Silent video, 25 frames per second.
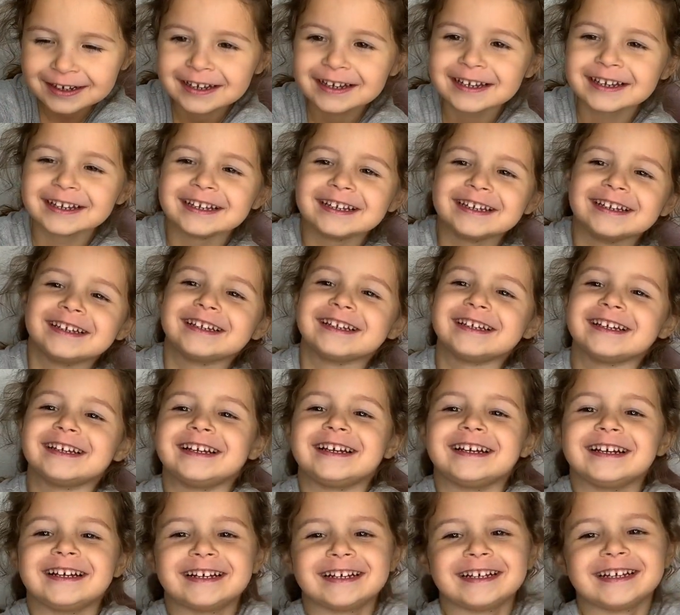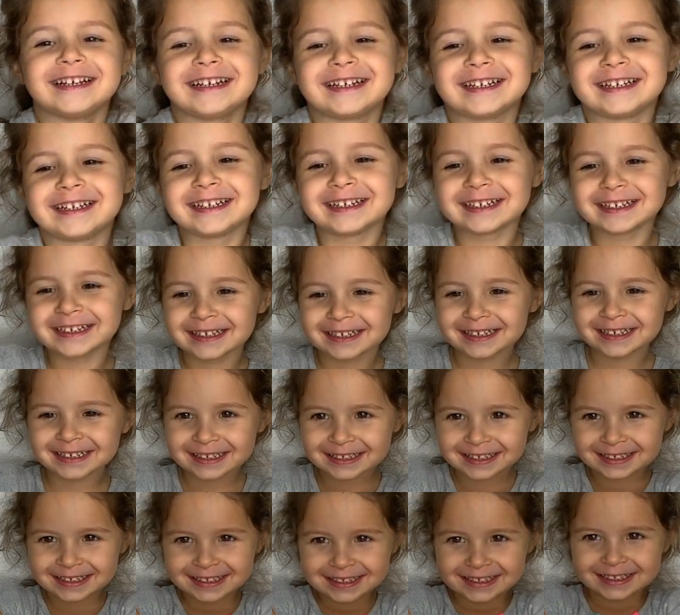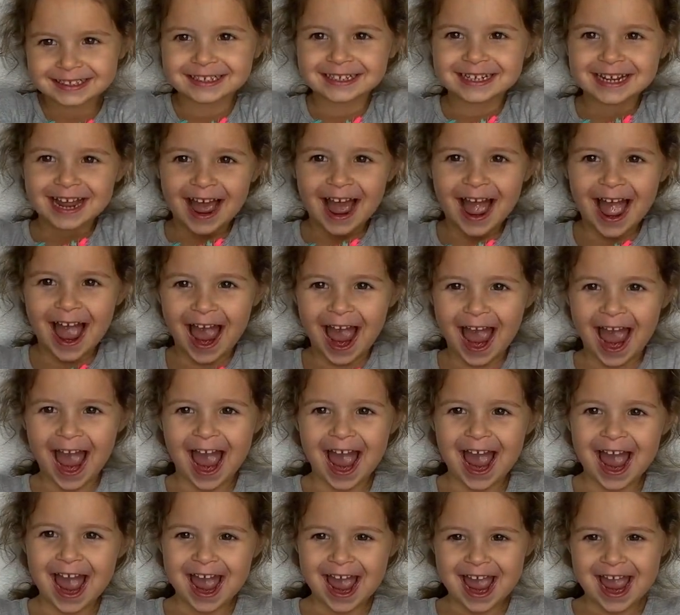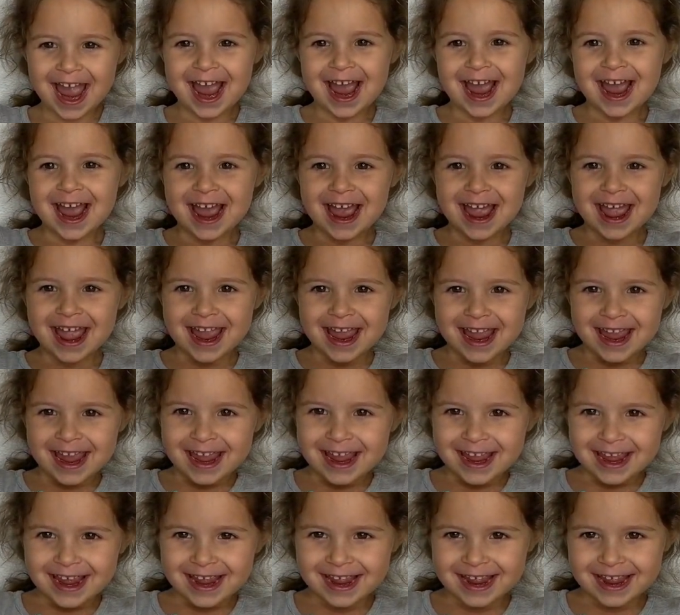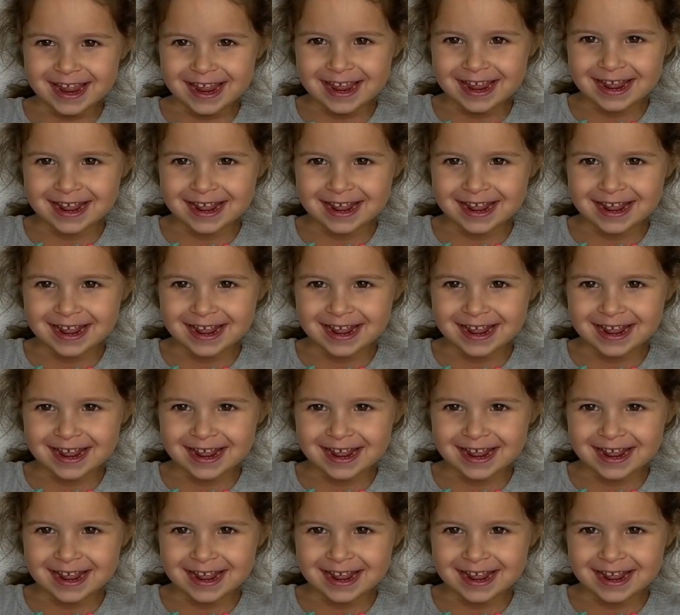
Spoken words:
We are going to learn with you short and long.